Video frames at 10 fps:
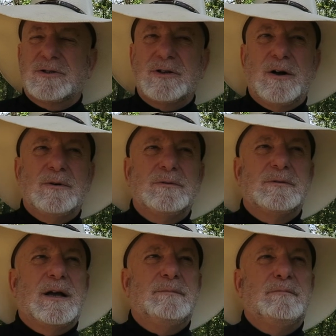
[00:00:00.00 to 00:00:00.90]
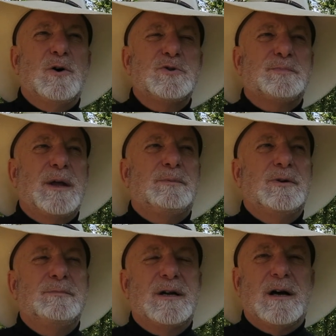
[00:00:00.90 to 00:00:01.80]
show that most people
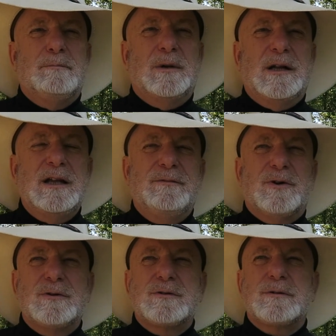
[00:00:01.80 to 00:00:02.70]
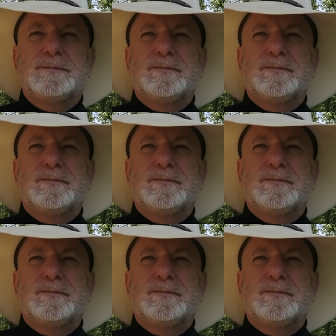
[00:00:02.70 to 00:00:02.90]
who become believers